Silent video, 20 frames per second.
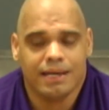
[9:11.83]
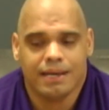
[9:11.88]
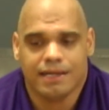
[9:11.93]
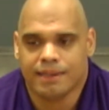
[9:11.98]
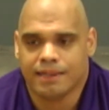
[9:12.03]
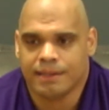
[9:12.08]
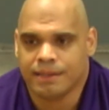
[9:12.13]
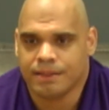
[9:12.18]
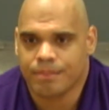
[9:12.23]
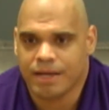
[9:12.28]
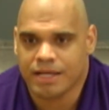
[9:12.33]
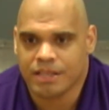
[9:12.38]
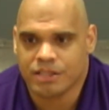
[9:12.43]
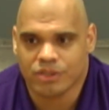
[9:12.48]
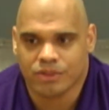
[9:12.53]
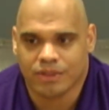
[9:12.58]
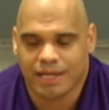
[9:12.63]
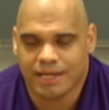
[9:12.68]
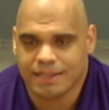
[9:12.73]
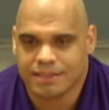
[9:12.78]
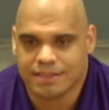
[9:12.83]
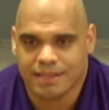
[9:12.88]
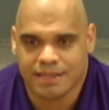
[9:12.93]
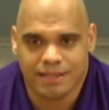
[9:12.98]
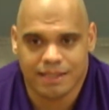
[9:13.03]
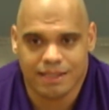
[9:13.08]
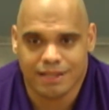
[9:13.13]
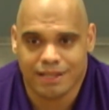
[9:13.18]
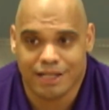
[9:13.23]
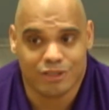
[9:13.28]
And so, like I said,
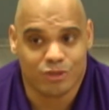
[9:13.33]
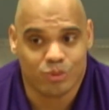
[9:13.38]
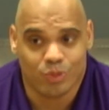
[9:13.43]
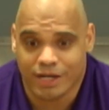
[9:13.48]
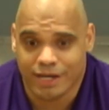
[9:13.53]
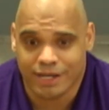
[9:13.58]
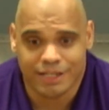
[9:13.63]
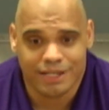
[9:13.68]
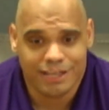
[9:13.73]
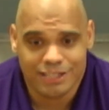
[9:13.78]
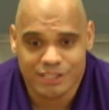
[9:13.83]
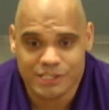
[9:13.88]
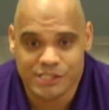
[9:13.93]
that's why